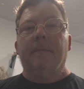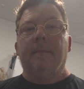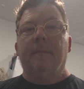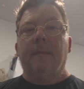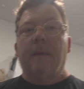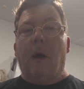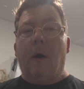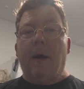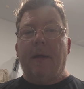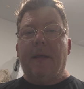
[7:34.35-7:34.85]

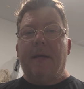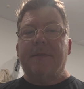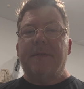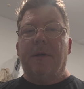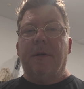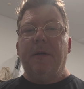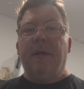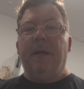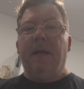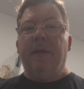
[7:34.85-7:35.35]
All right, that's all
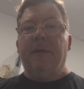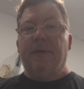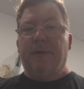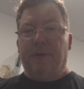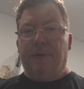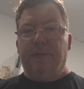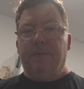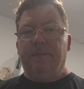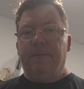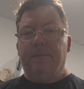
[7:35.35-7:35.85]
you need to
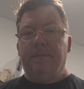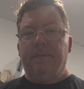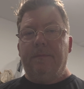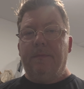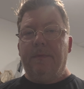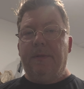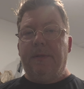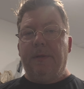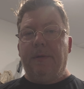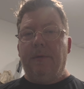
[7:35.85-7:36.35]
do
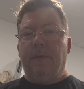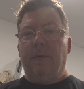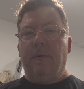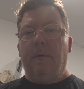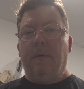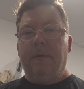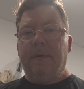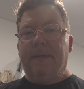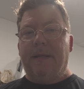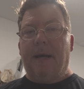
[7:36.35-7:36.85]

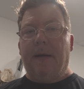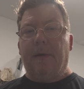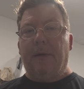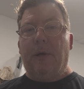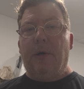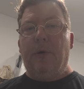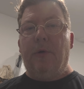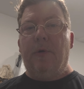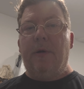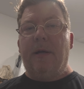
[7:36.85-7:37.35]
to
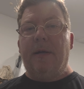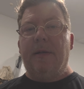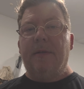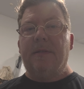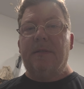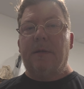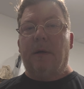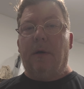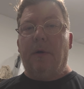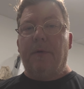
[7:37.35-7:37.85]
download and
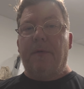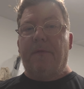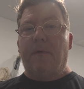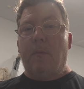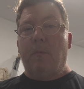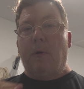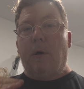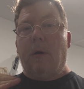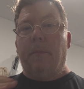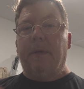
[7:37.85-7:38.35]
install the
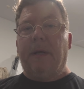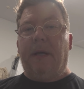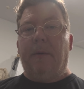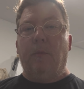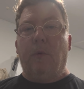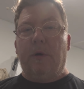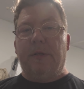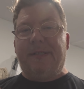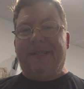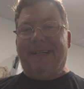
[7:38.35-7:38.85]
firmware update.
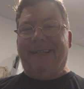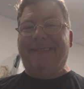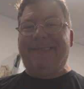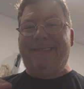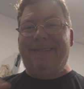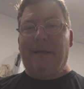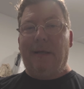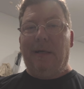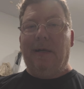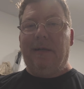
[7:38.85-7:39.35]
We're
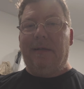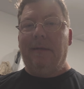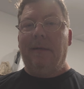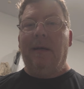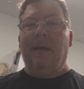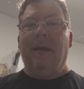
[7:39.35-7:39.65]
done.